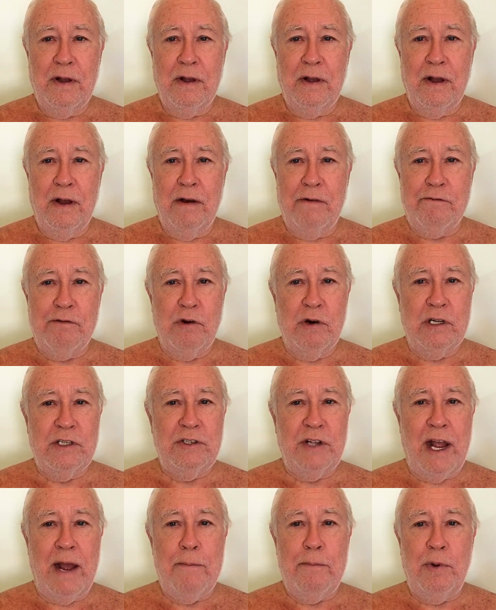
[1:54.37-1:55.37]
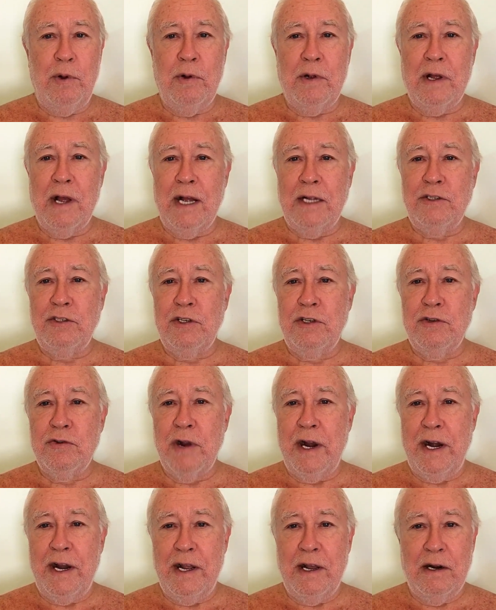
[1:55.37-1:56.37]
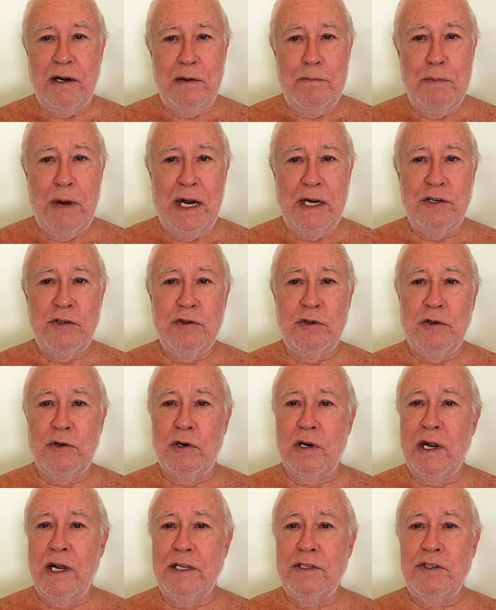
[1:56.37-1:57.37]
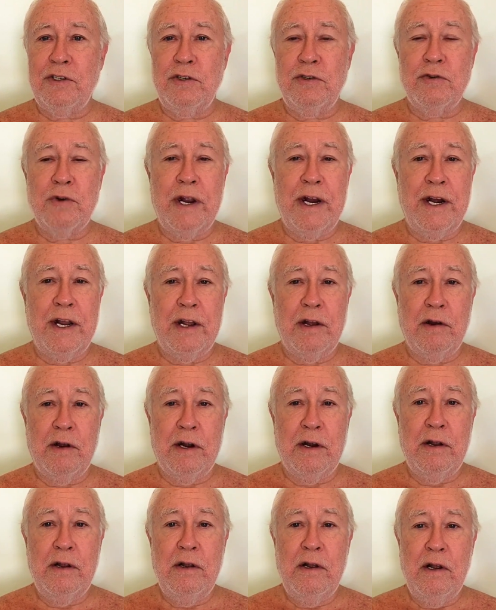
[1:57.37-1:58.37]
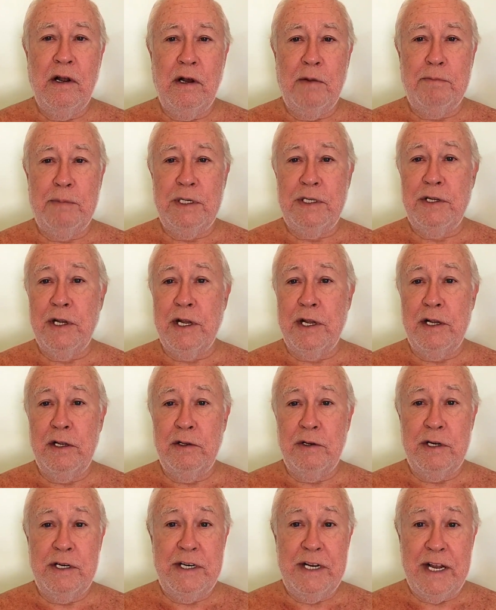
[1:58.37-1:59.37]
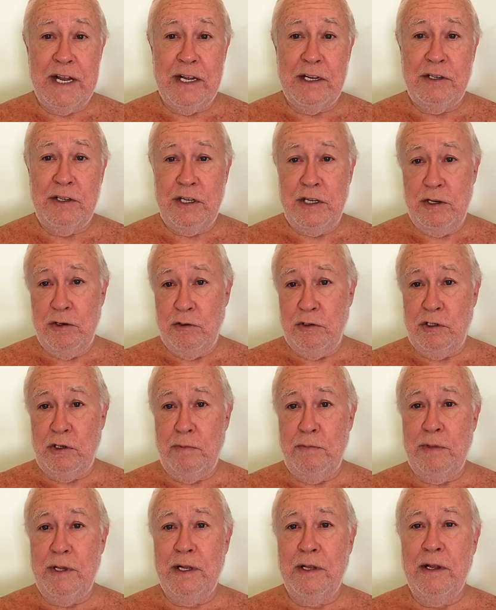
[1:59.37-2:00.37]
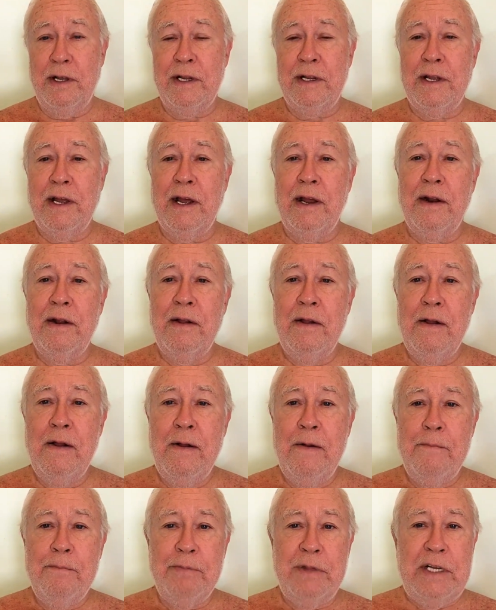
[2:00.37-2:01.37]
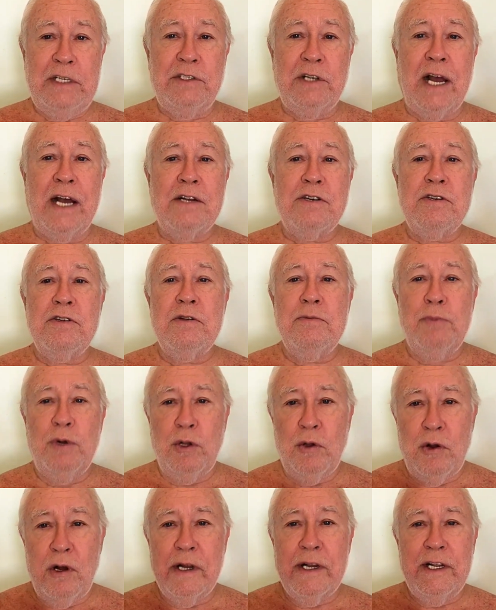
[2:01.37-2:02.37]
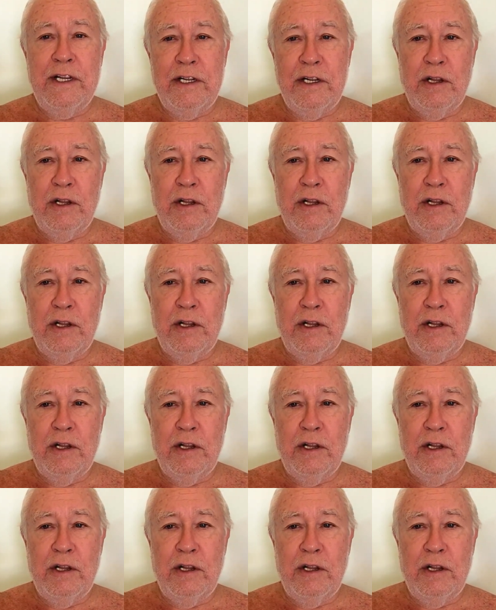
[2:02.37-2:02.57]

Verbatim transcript: Uh, for example, concentrating on a mantra or concentrating on a particular deity or something like that. These actually belong in the